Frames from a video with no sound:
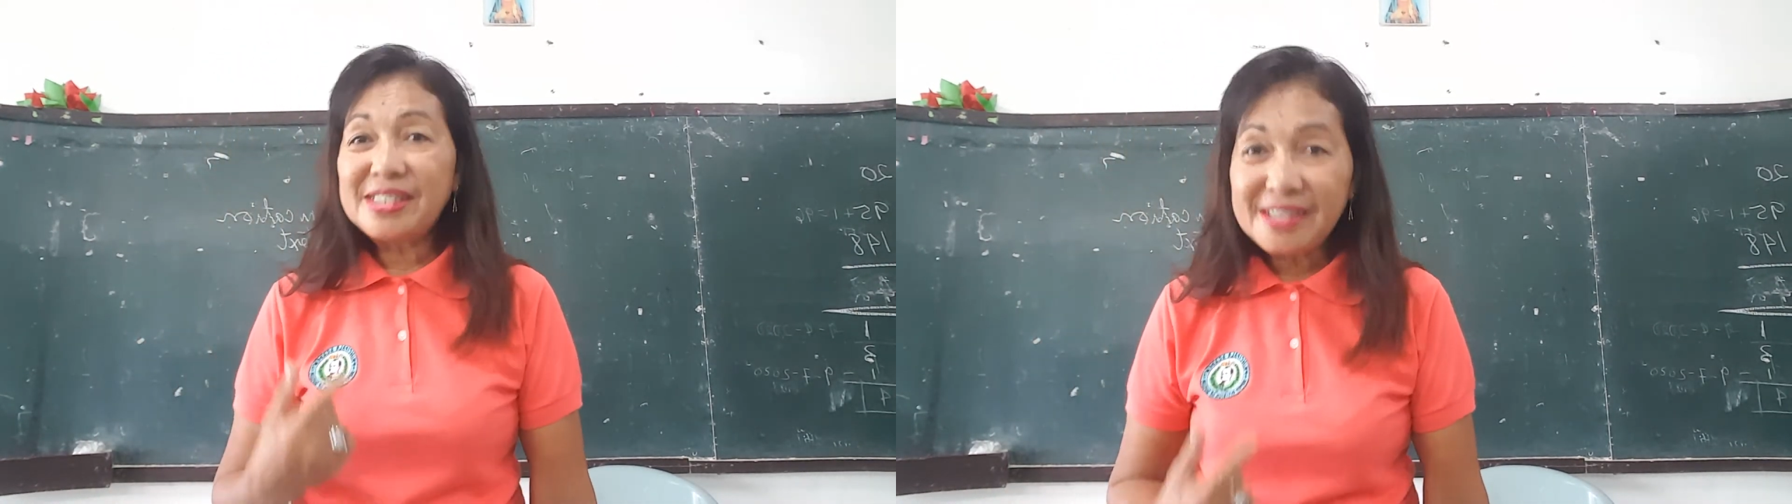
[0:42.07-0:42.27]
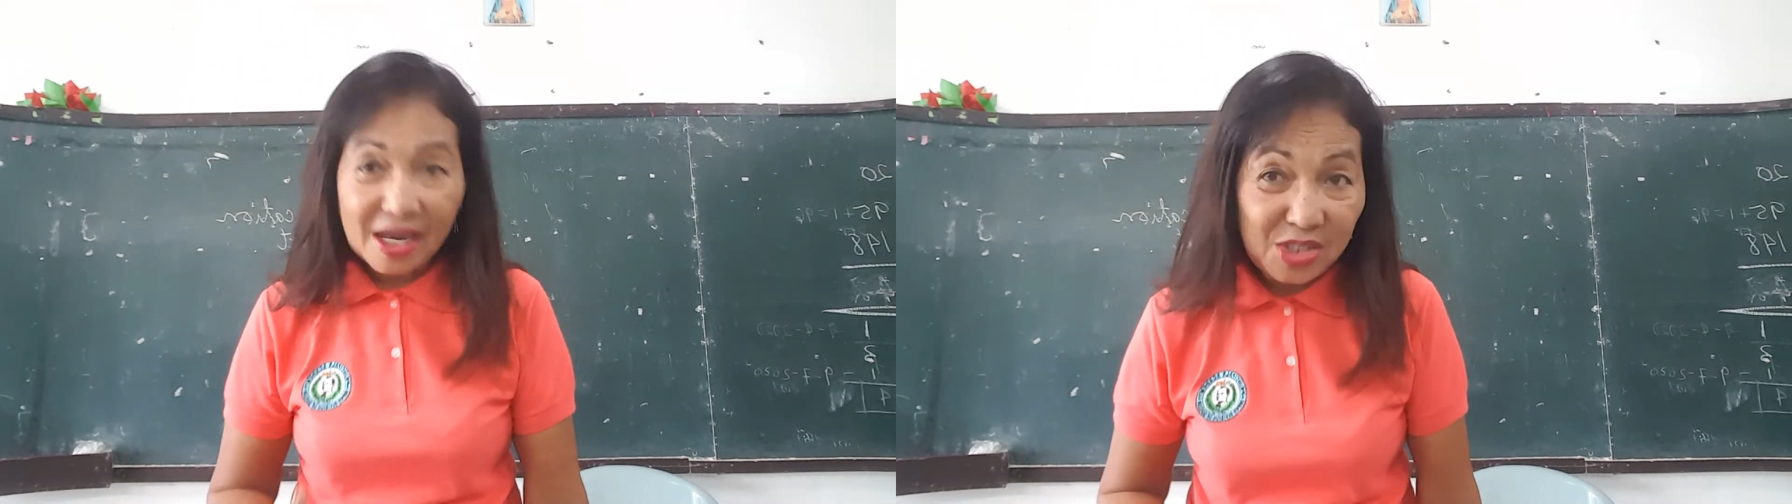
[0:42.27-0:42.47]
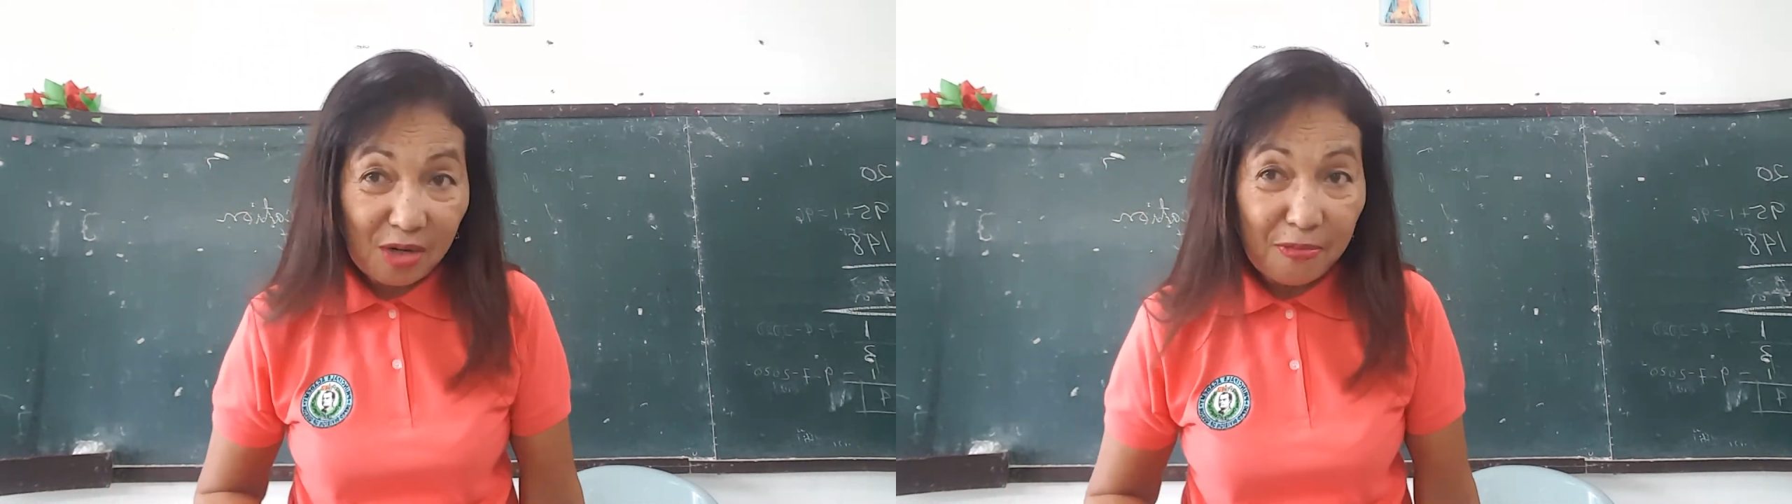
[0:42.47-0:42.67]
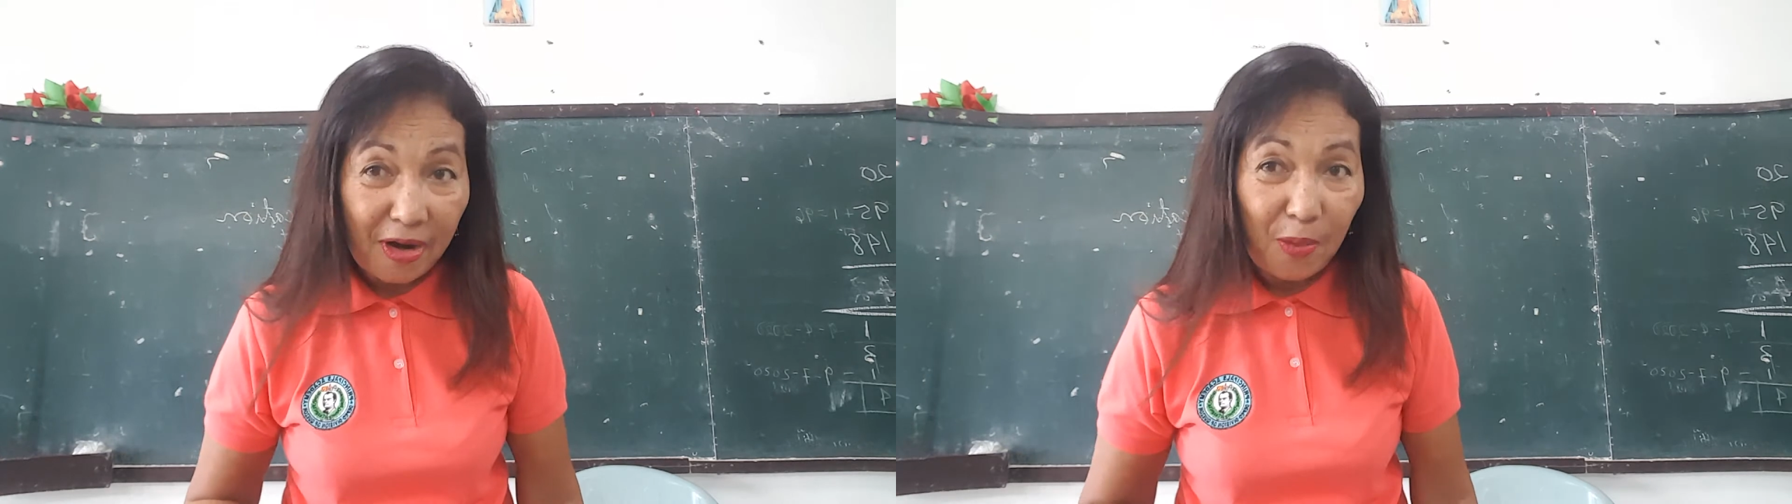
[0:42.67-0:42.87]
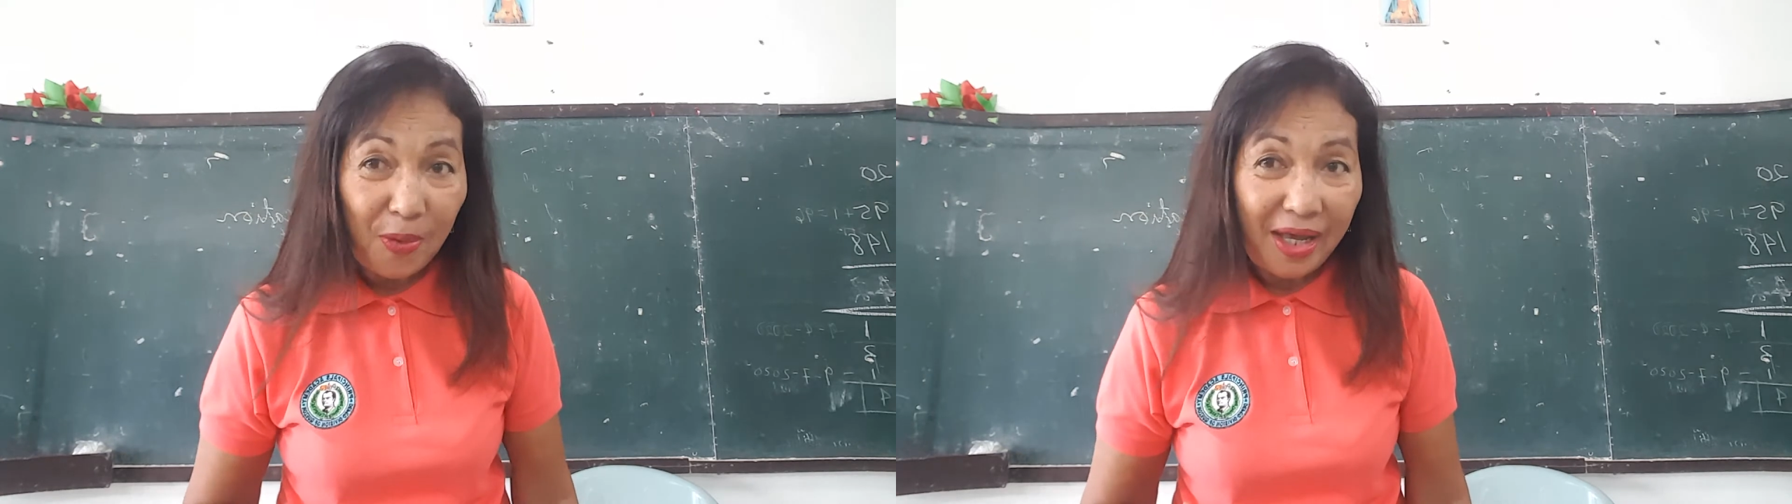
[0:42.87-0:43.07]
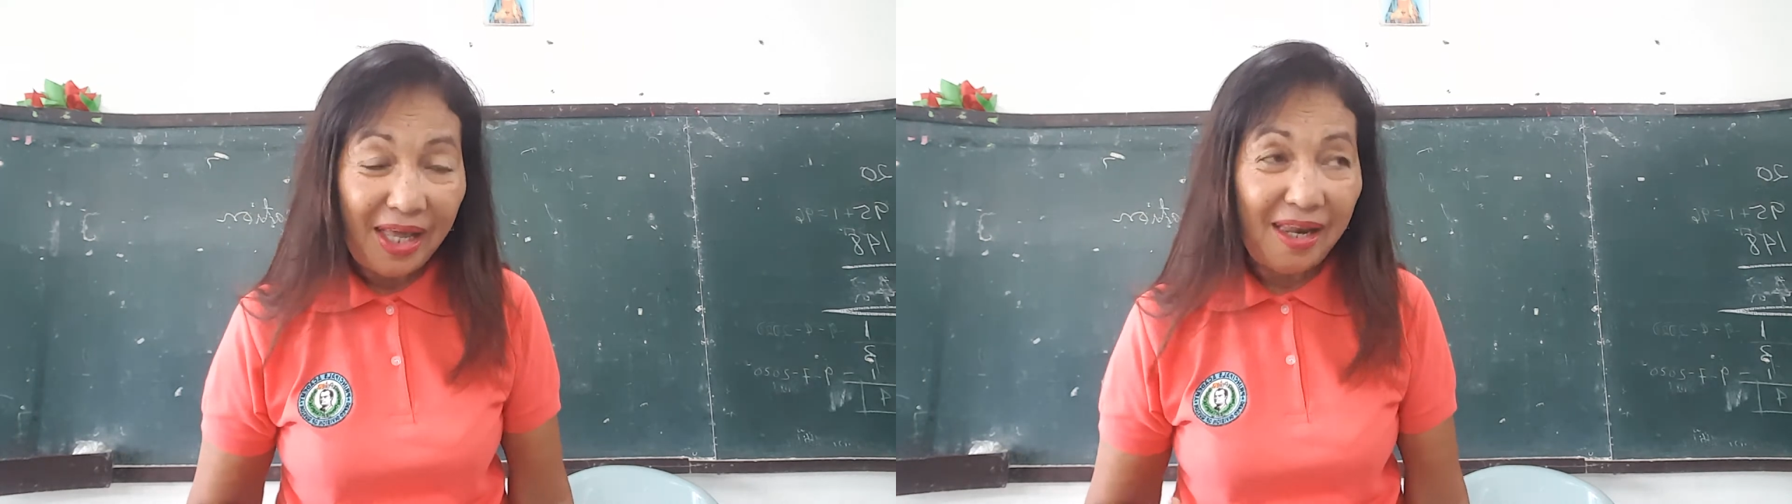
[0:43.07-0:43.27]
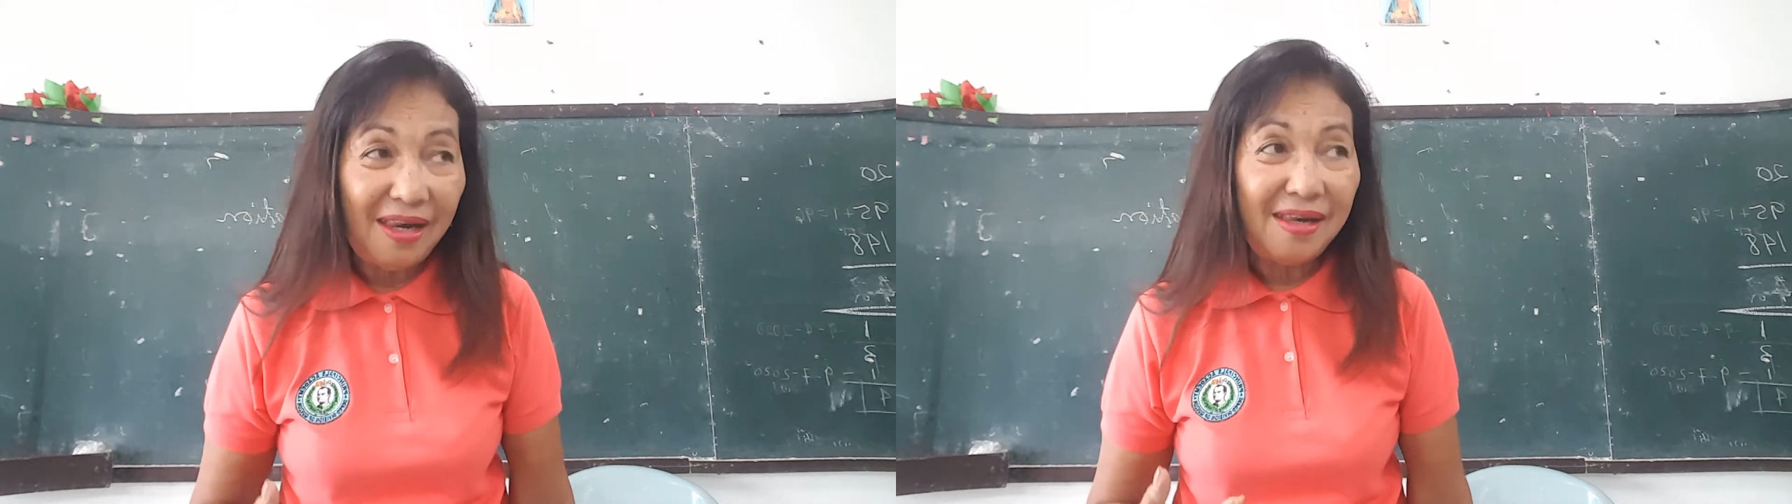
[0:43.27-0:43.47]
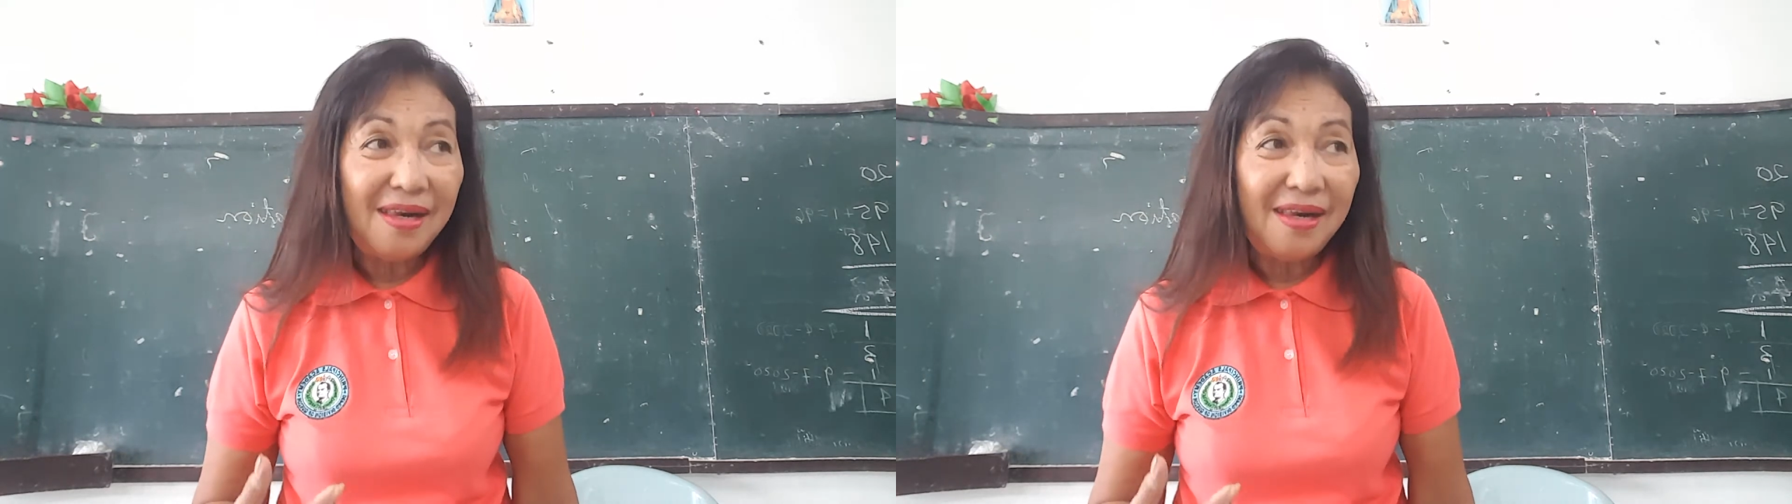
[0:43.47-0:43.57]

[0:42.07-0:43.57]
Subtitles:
studying very well,